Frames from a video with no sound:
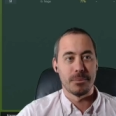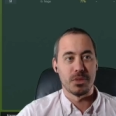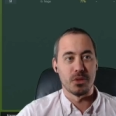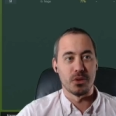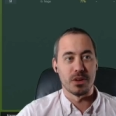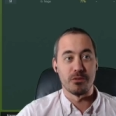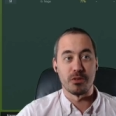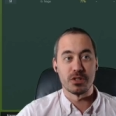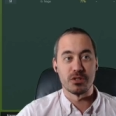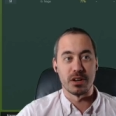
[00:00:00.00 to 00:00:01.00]
They're looking
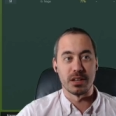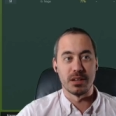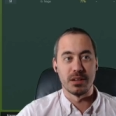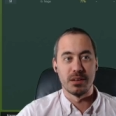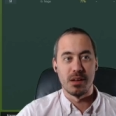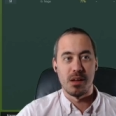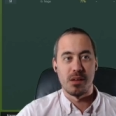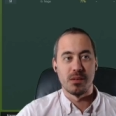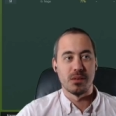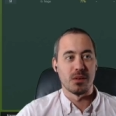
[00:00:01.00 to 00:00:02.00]
frustrated.
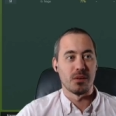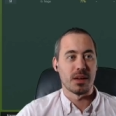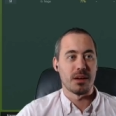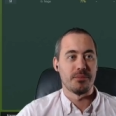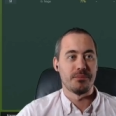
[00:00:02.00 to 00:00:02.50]
Okay.